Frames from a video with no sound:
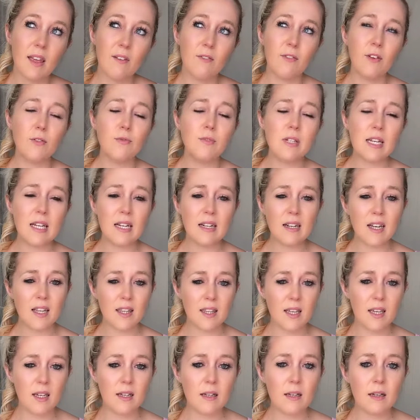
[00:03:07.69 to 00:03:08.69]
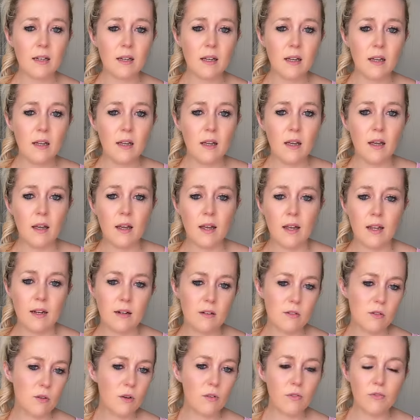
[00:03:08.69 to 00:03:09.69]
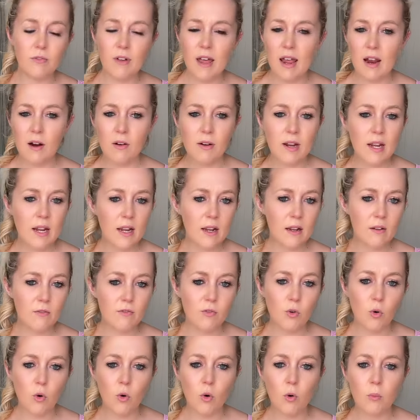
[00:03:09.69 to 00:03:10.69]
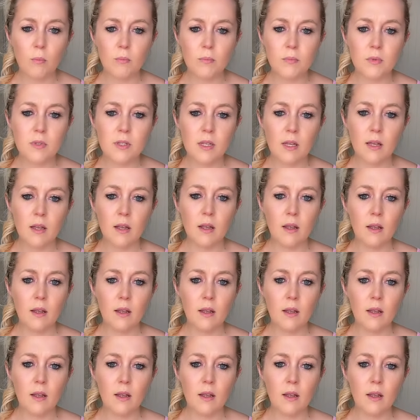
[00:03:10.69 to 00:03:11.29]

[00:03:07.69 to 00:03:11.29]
15, I think, in sort of varying forms,